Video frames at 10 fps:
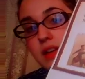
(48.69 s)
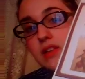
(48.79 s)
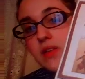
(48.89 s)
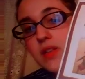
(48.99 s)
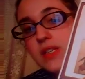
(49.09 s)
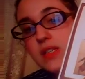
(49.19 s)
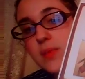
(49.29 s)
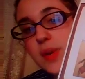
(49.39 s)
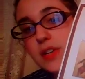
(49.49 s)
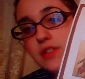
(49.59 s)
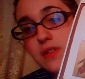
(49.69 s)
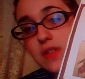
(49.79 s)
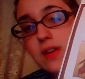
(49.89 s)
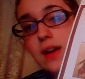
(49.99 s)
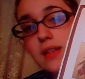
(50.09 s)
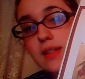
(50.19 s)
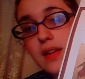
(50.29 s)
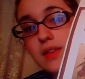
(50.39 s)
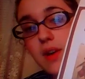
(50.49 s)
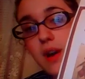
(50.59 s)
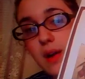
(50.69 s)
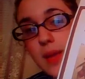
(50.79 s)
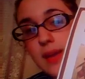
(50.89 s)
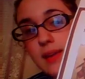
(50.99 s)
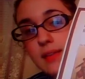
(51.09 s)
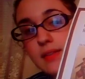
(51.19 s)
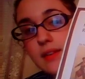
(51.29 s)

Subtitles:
So this is a picture of the Continental Army.